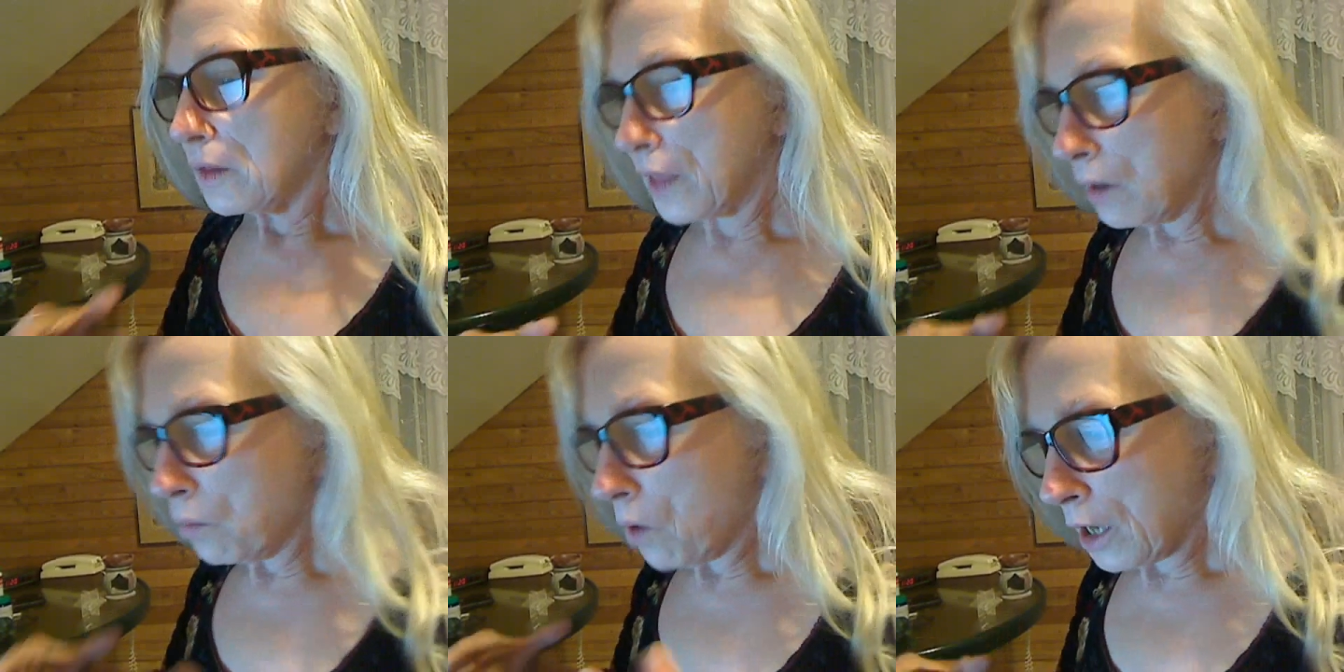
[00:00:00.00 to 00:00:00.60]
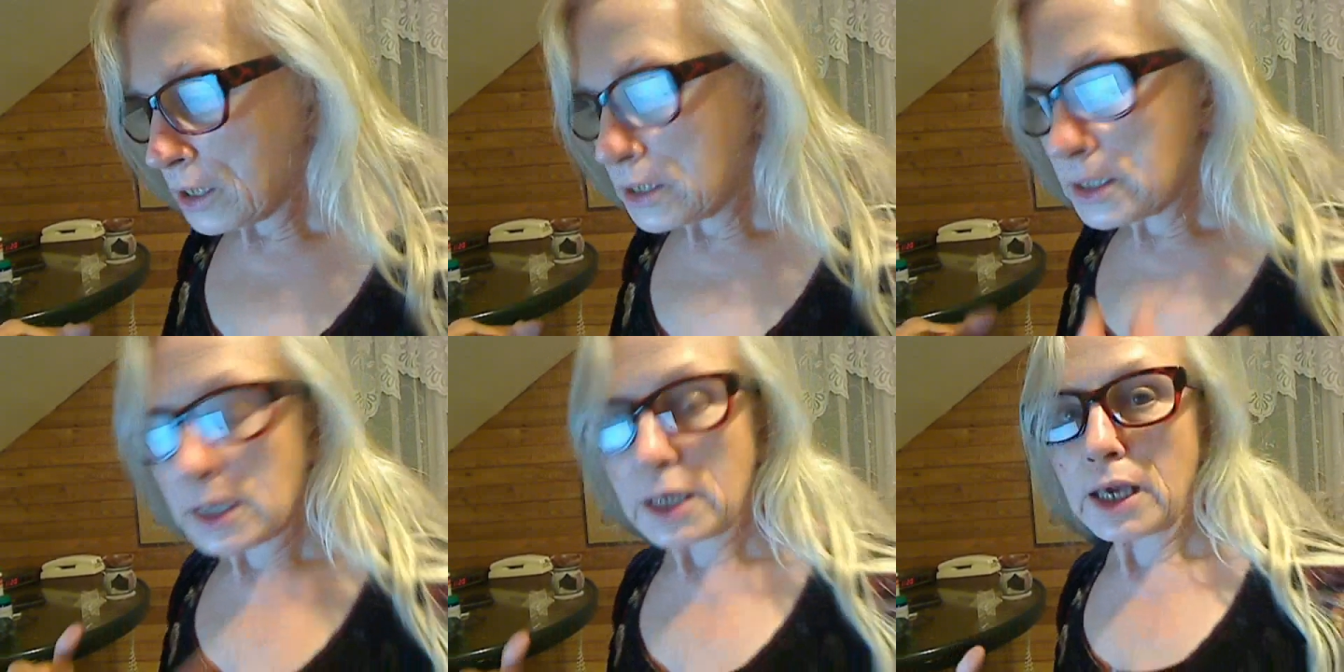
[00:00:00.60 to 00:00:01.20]
they wanted
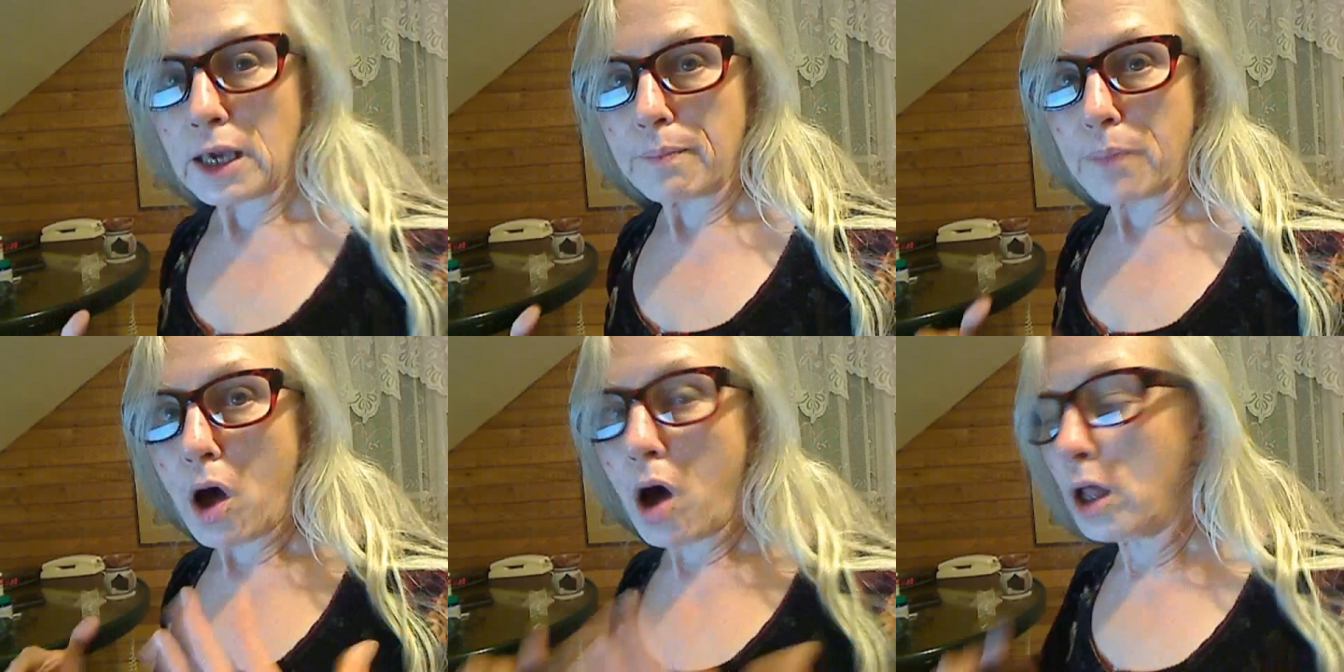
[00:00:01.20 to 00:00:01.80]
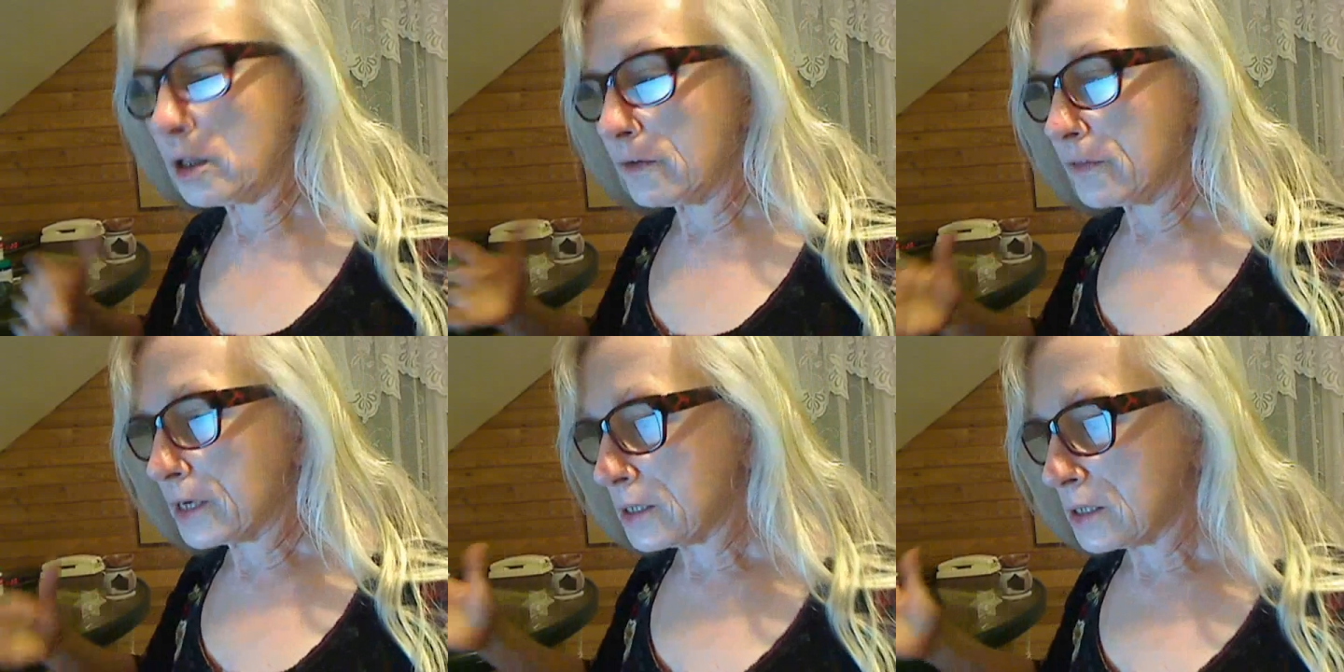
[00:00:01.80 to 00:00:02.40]
to keep all
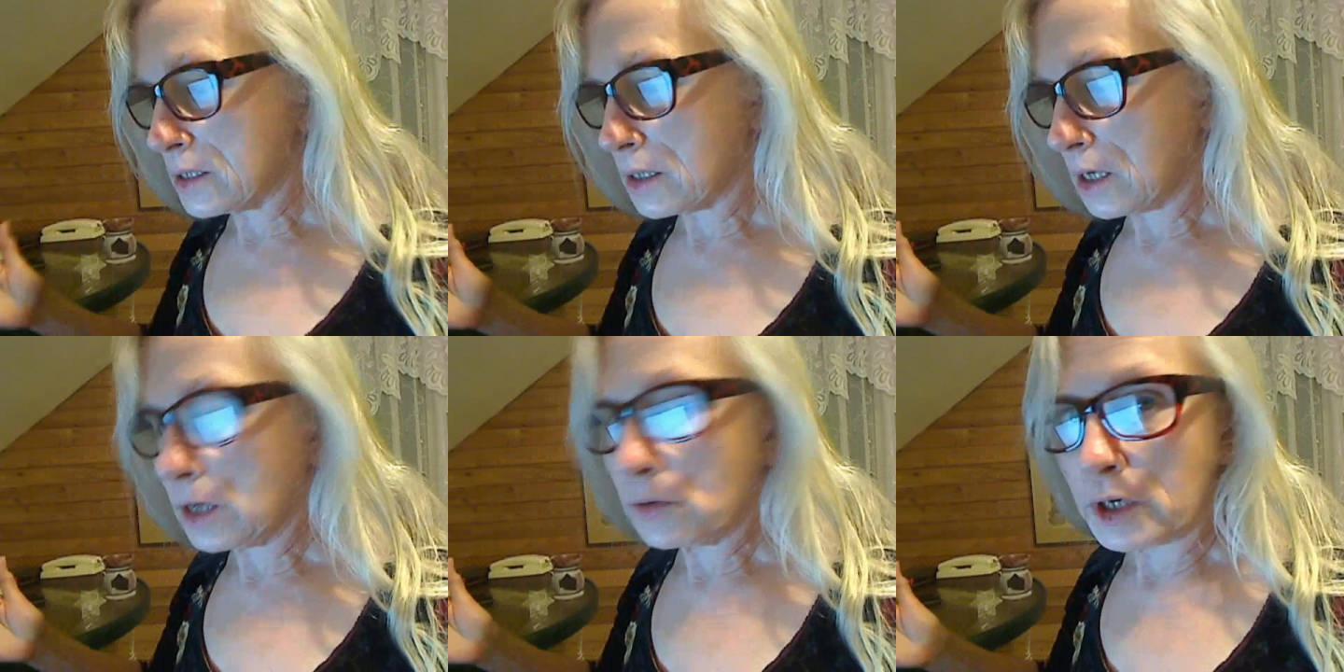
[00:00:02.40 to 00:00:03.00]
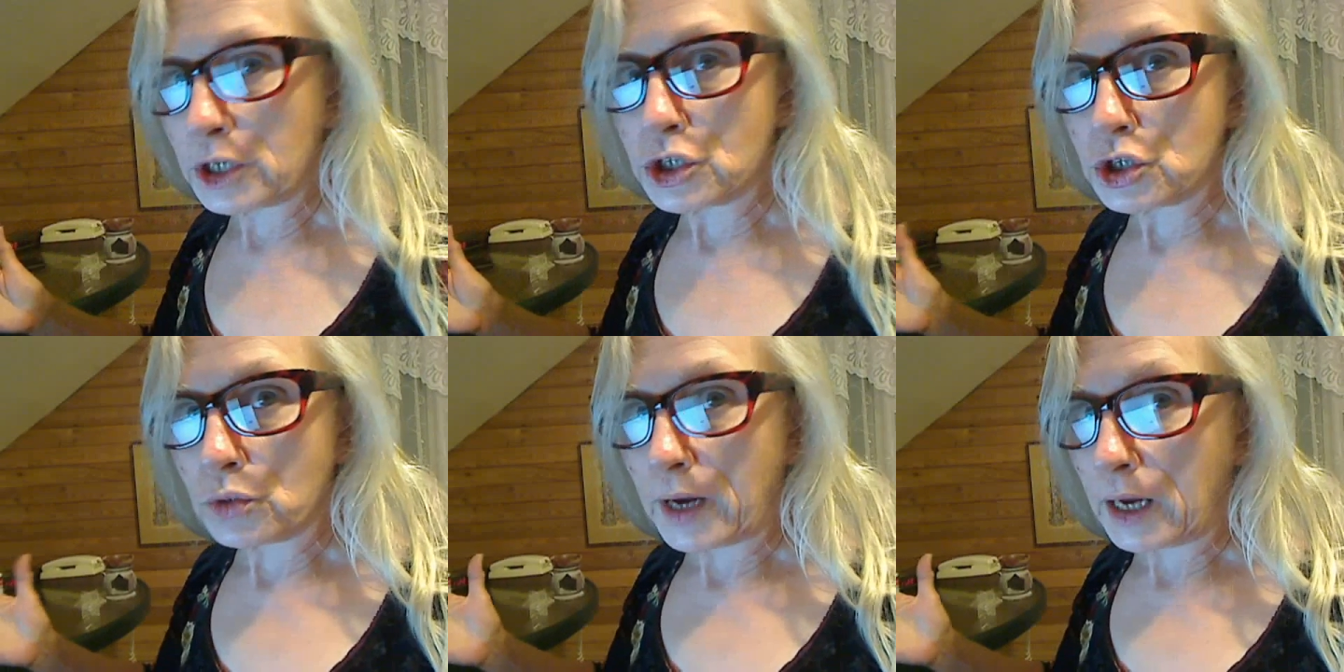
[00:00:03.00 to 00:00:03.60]
of this
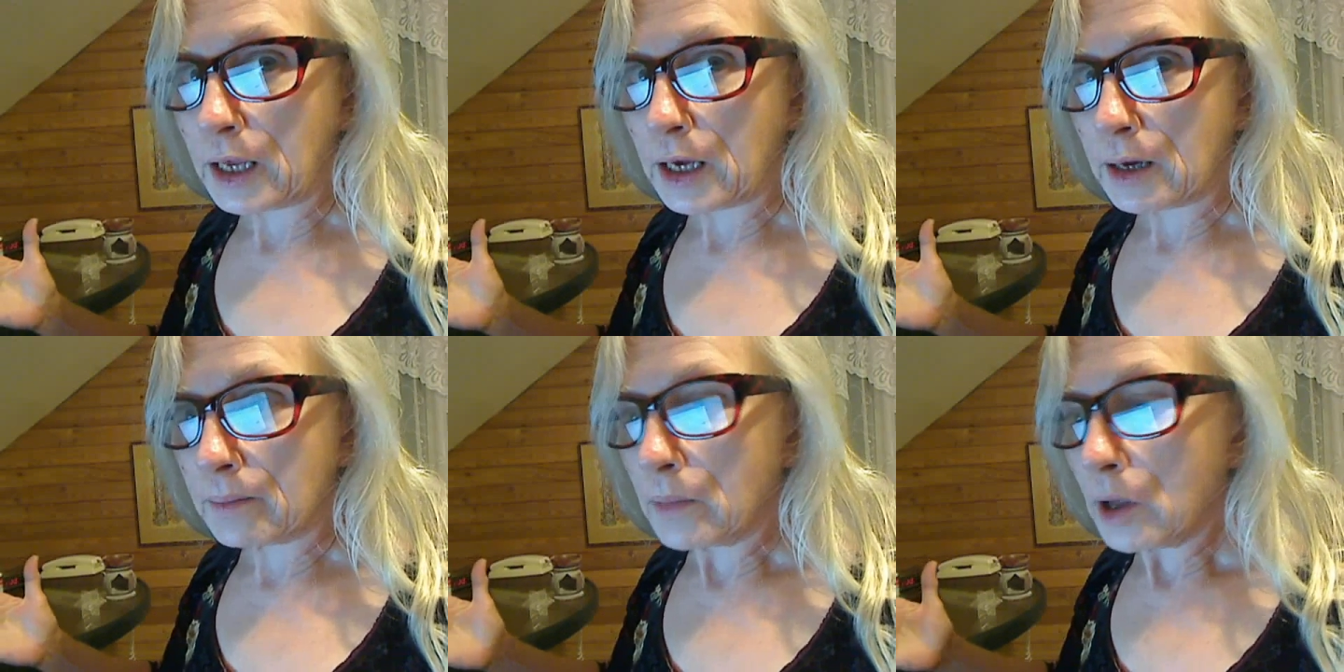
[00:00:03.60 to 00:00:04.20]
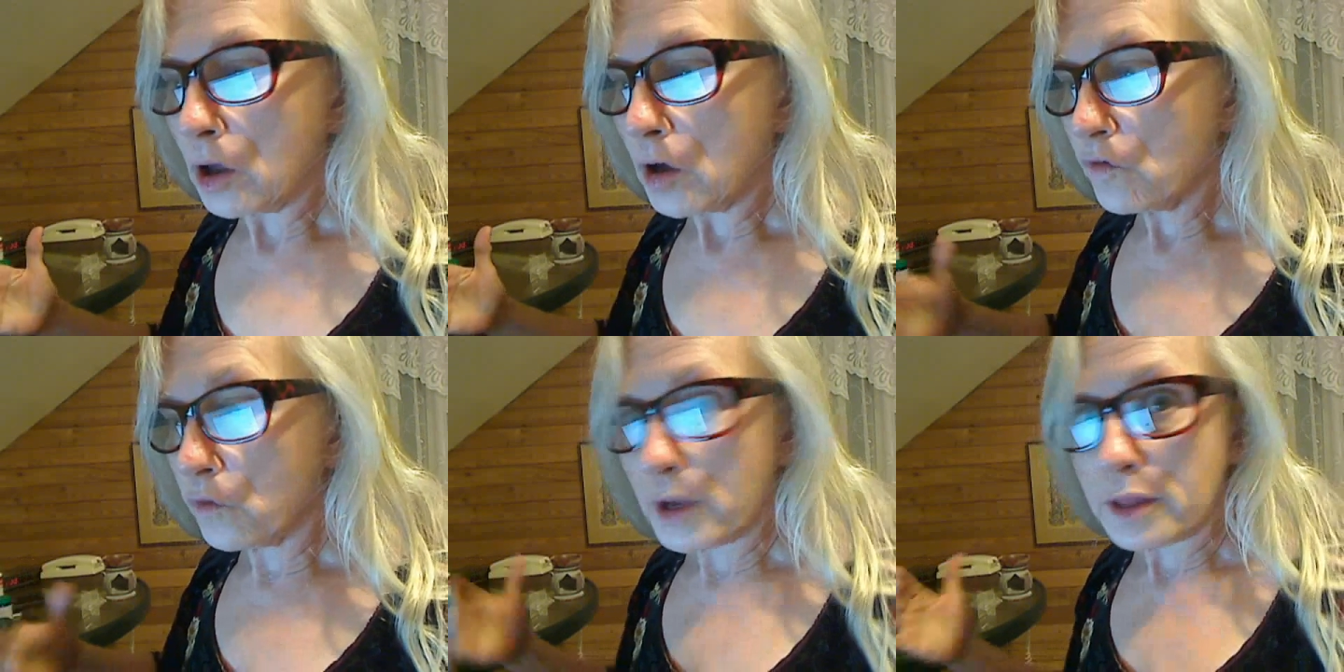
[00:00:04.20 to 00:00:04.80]
enriched uranium
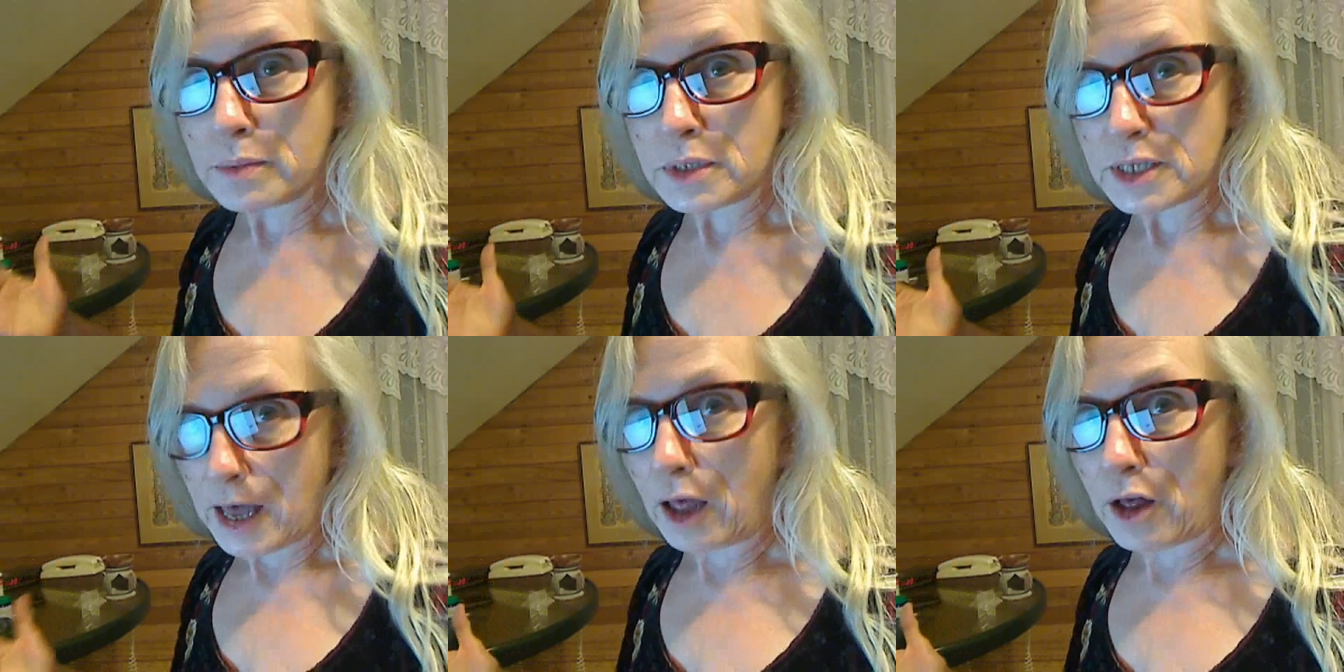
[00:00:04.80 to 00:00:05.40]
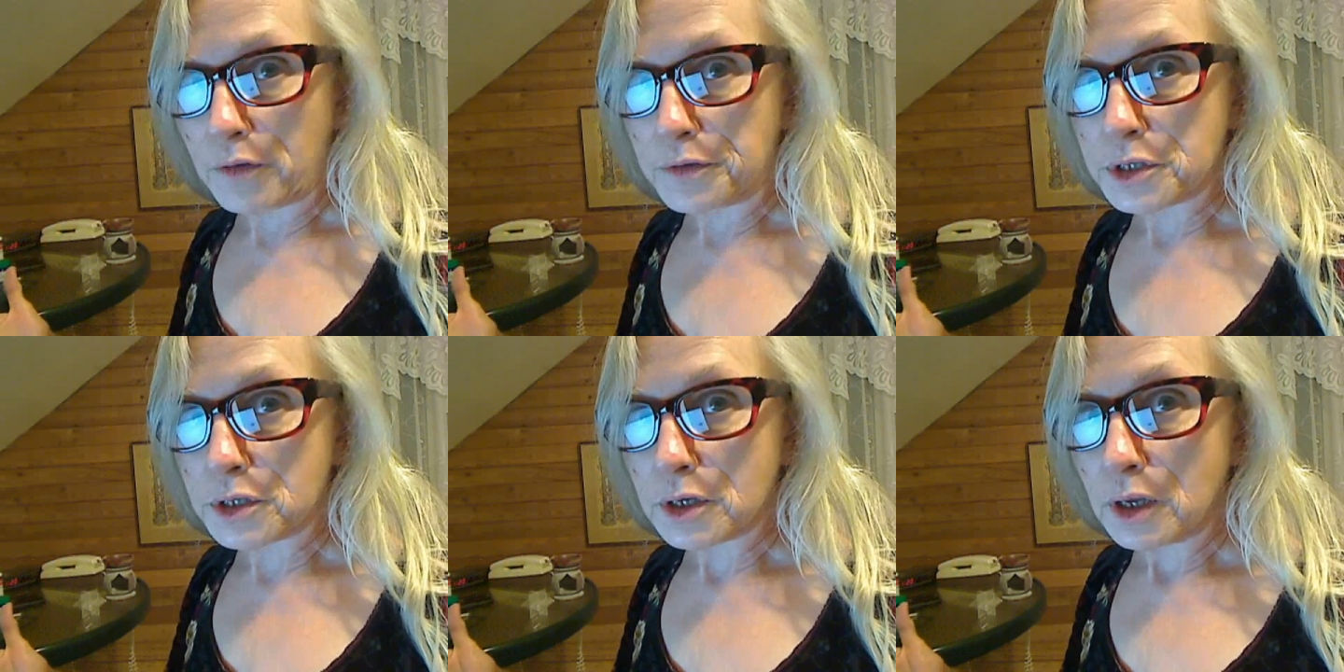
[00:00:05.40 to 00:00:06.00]
for
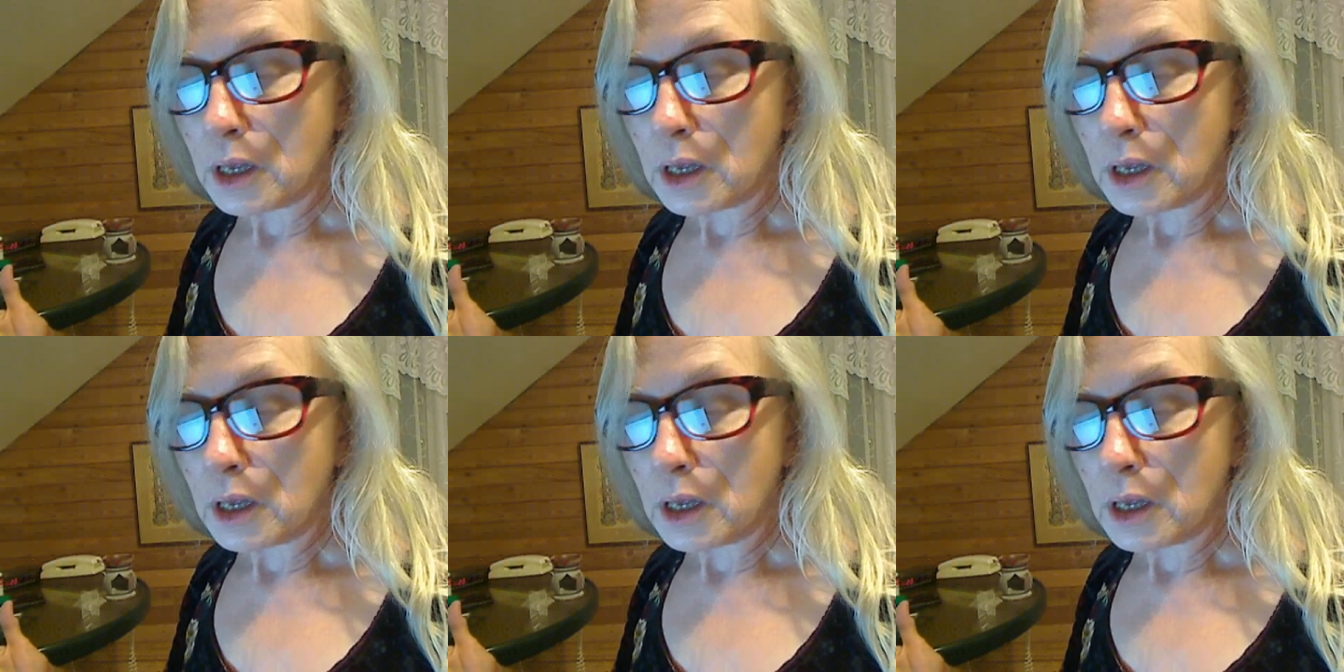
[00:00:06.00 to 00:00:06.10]
themselves.